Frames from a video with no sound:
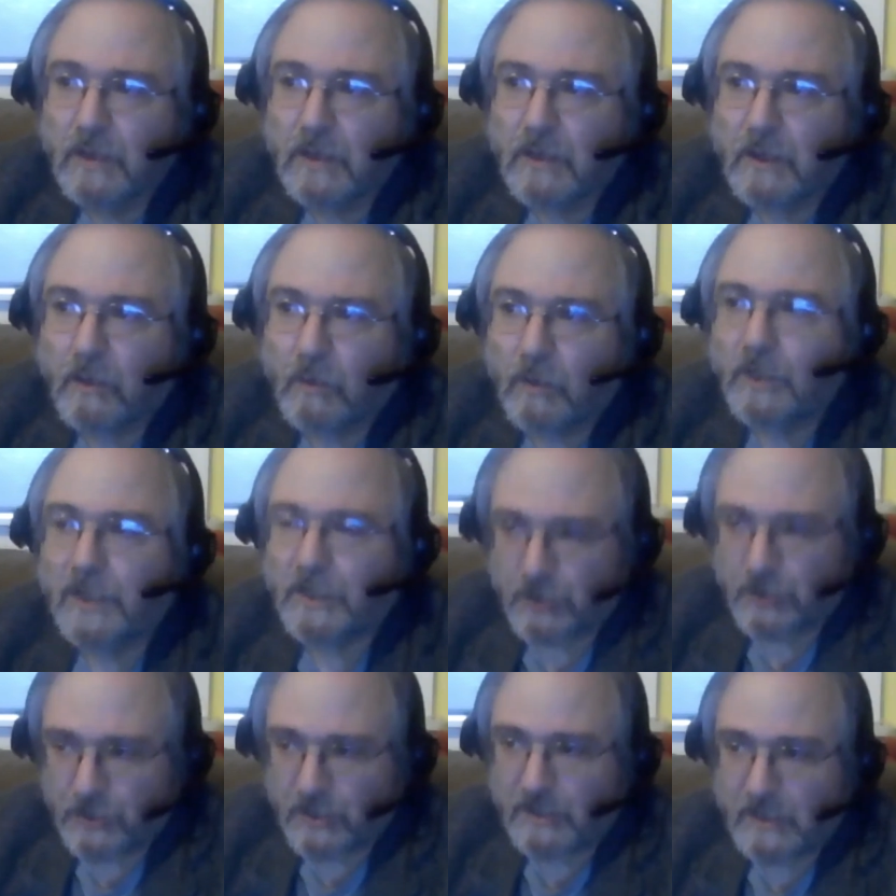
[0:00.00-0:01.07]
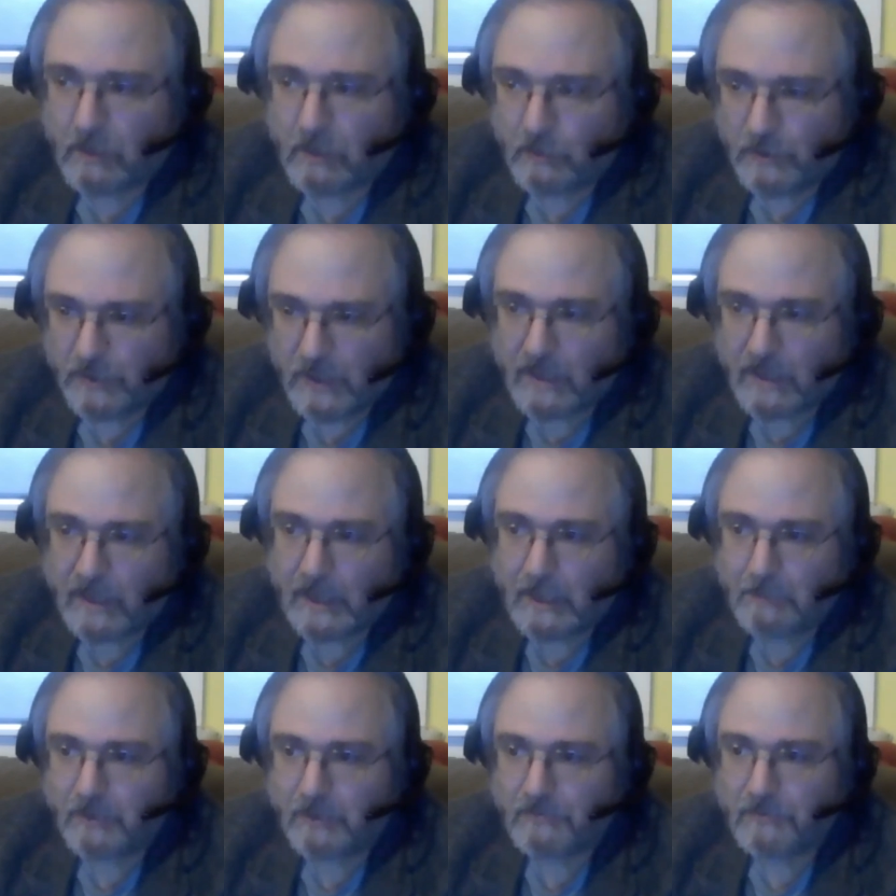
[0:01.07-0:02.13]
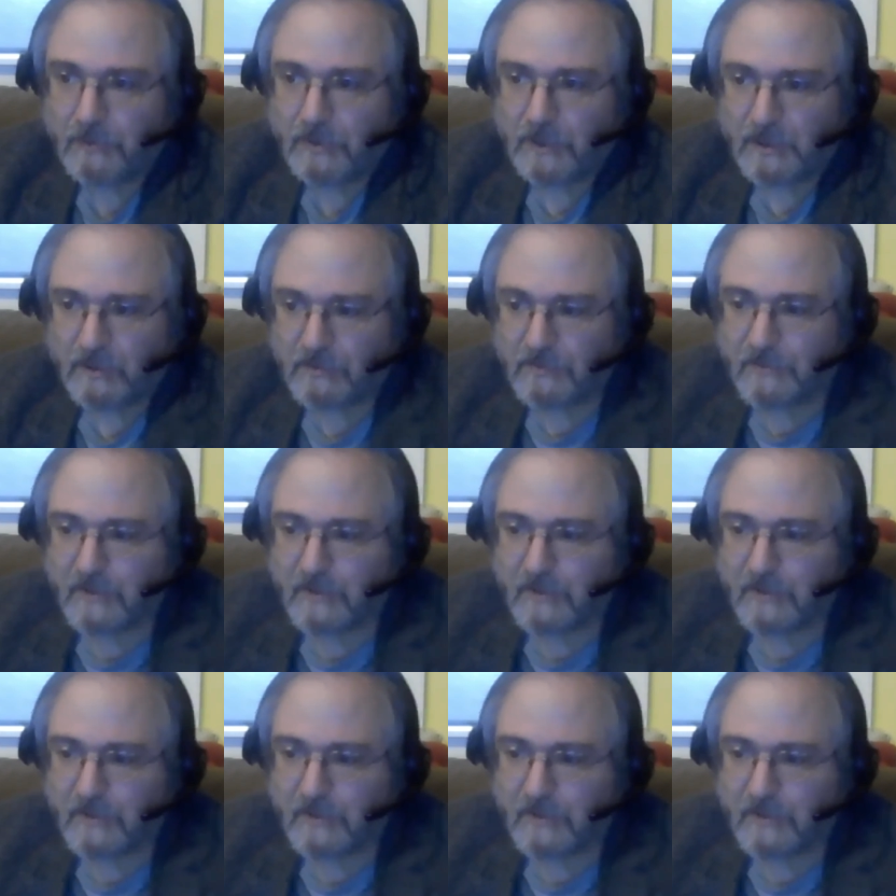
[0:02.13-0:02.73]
well, it can shut down in decades, but for the